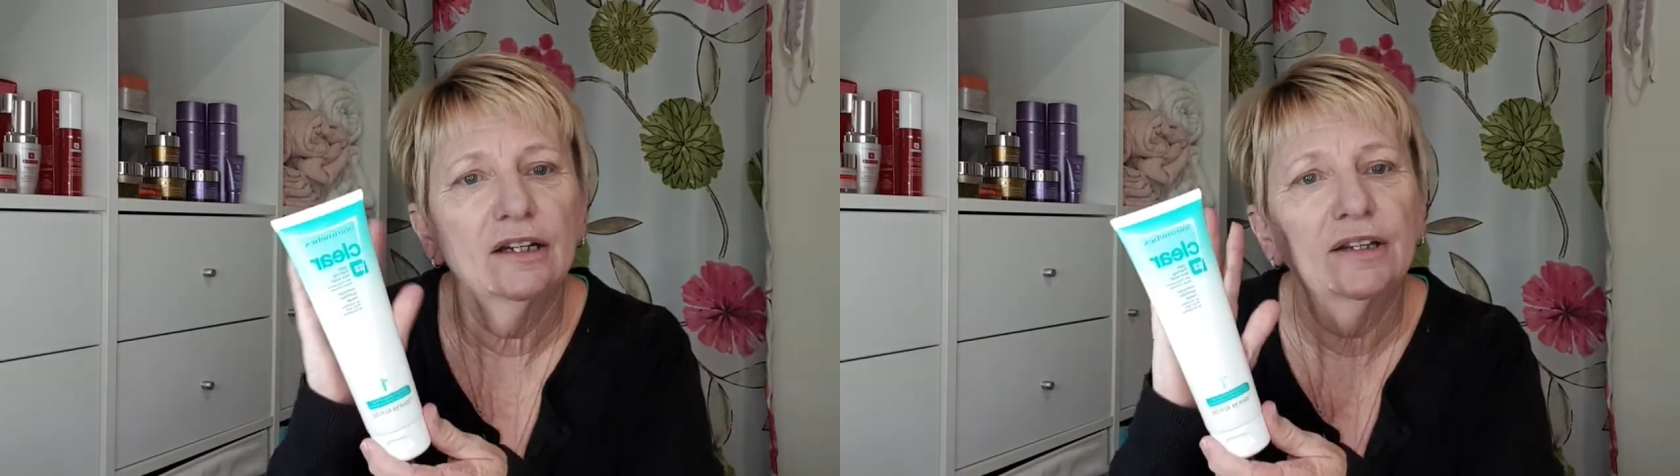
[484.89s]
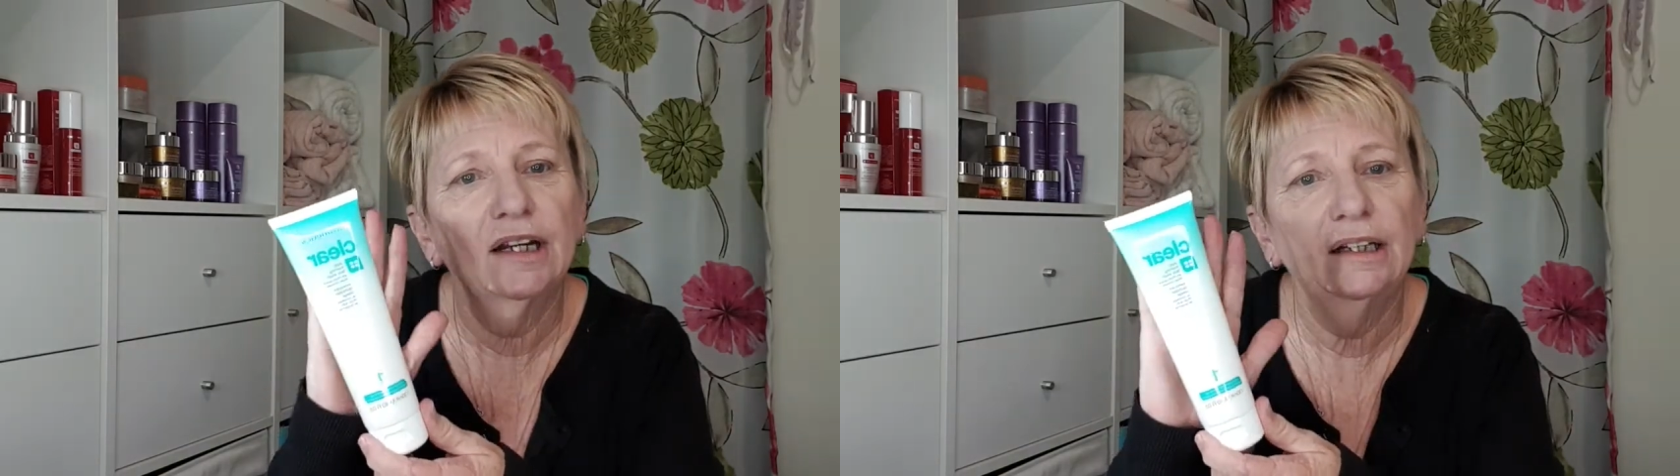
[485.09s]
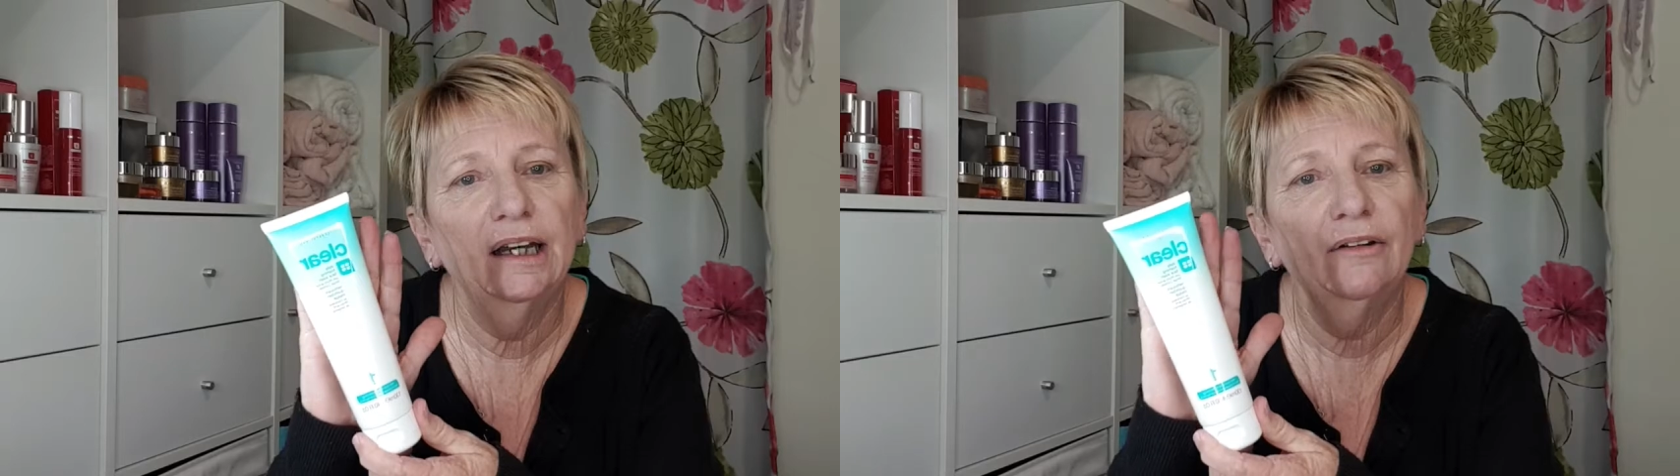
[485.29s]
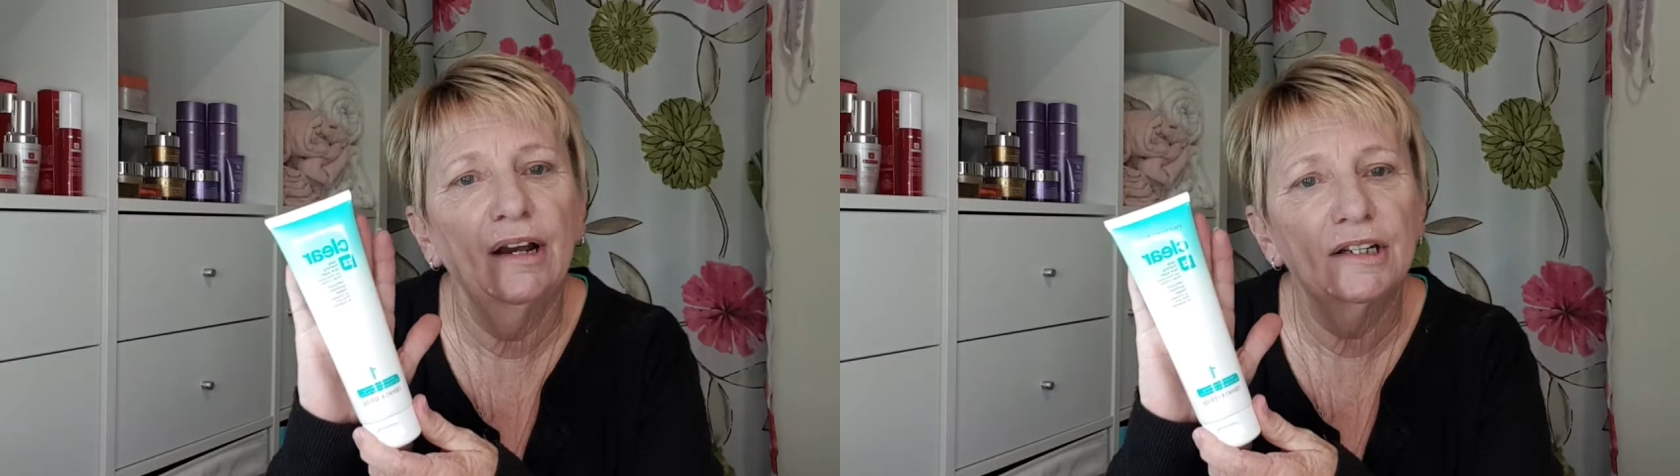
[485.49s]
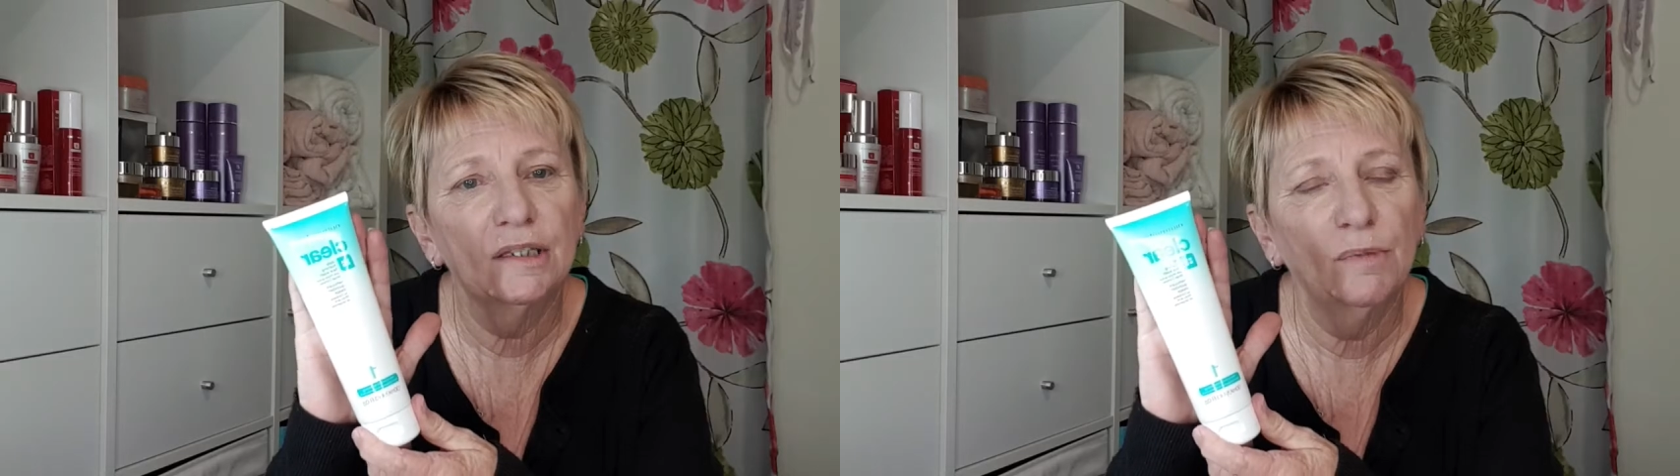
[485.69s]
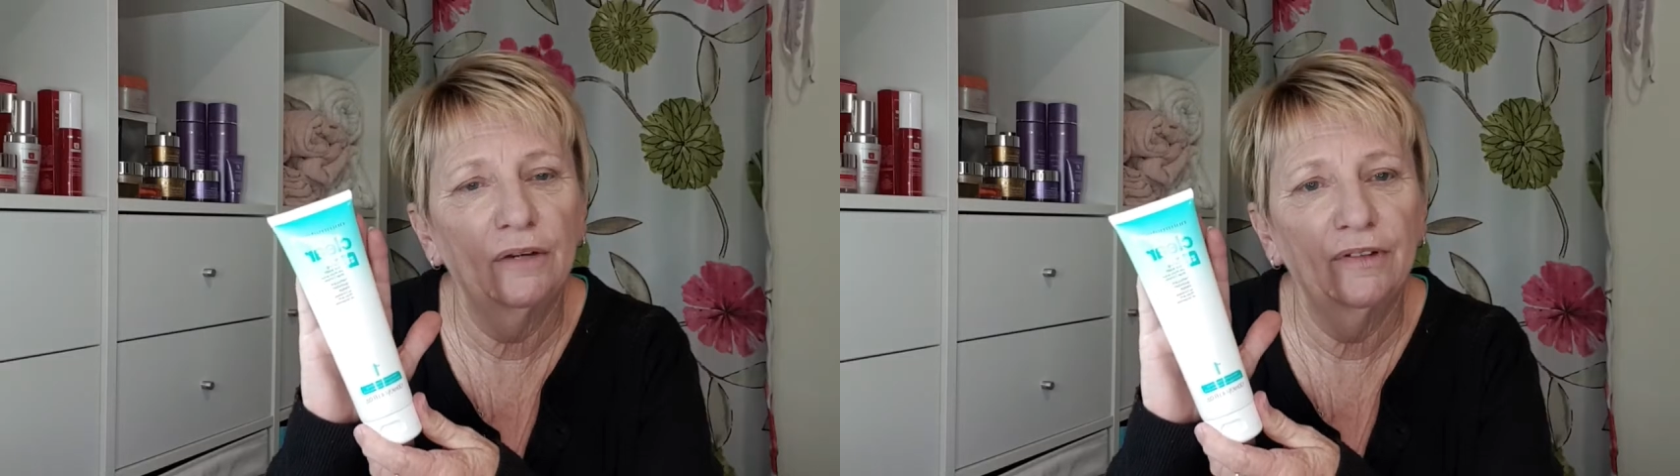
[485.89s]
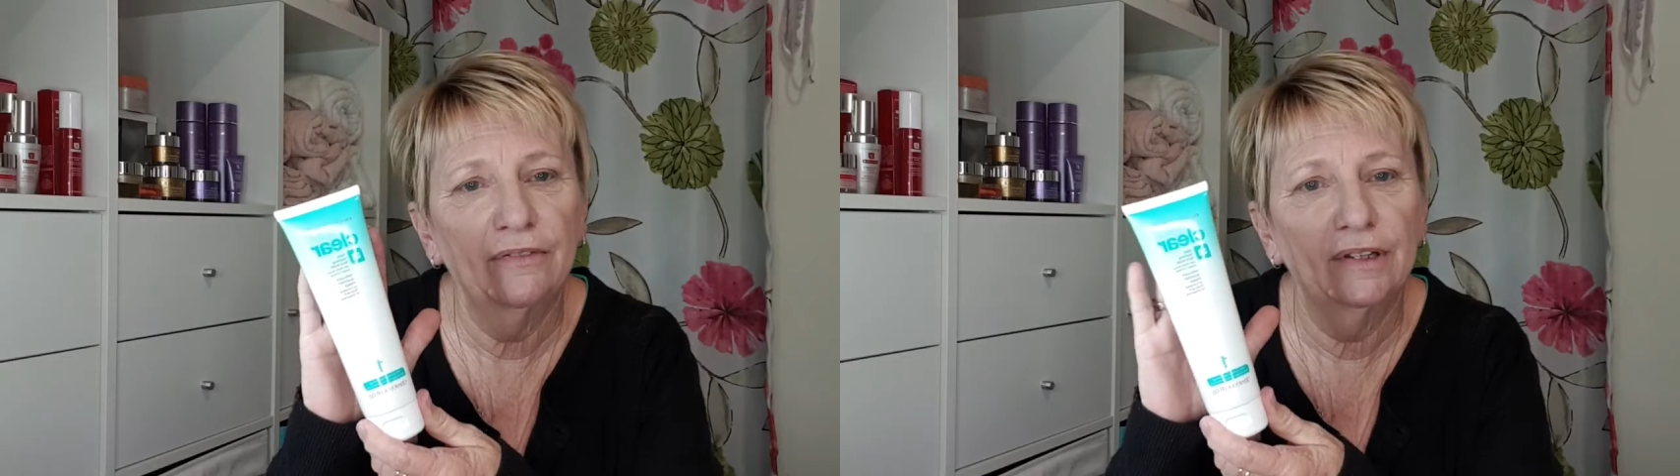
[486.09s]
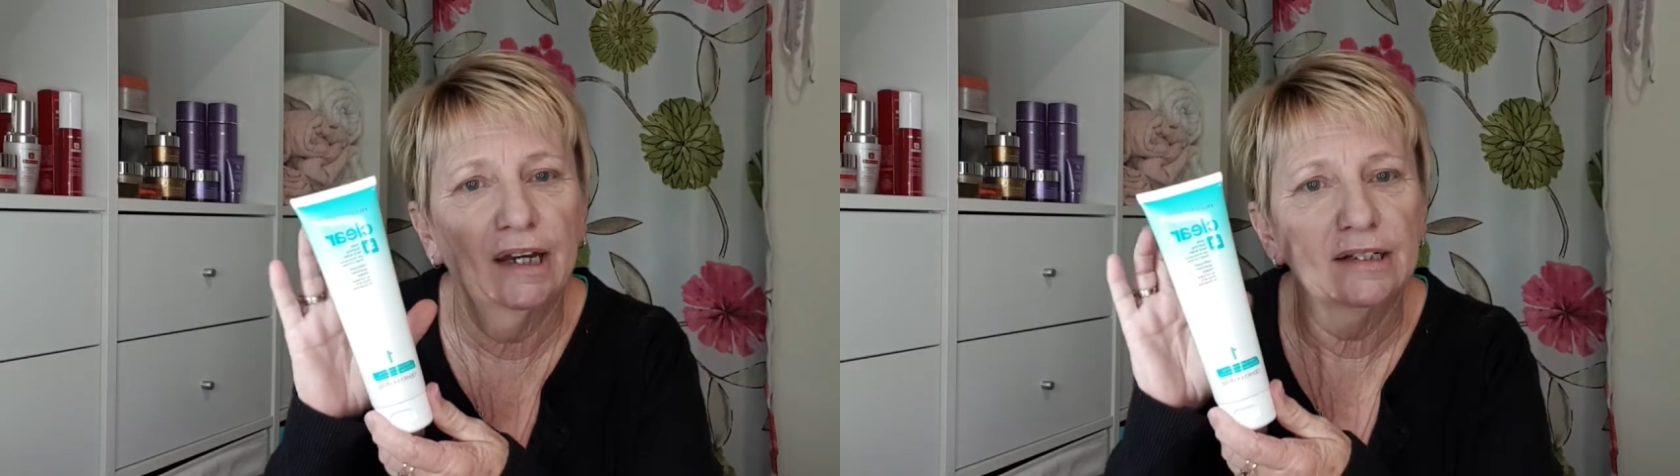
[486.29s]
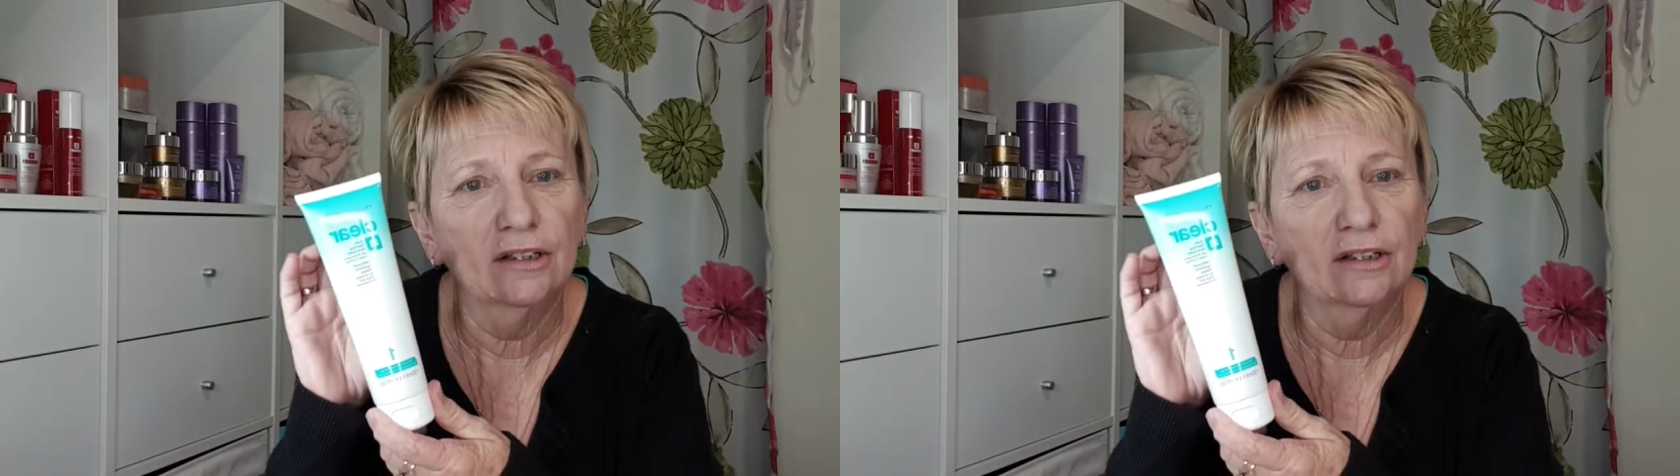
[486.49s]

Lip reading: So the Clear range is perfect for that.